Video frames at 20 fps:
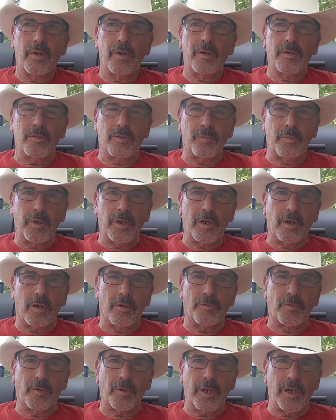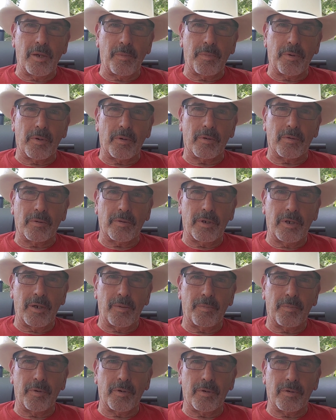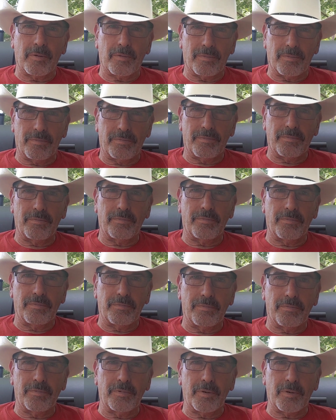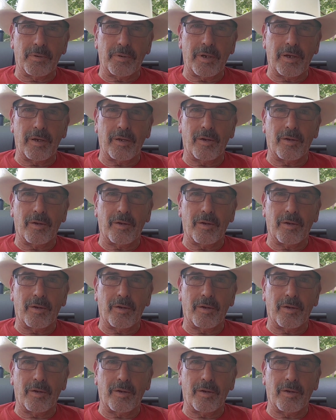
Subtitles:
So be careful. Keep your head